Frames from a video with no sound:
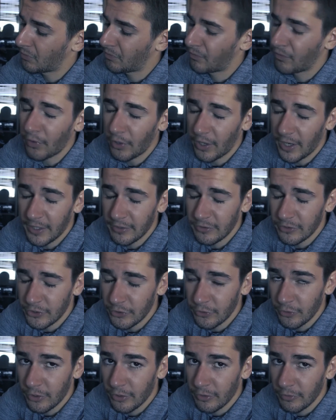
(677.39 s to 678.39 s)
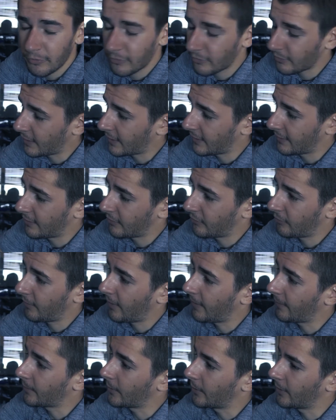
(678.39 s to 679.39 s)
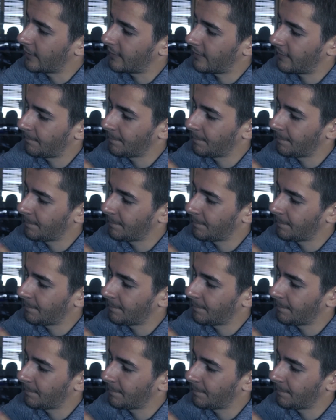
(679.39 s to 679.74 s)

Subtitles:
400 euros, and that's why I got it.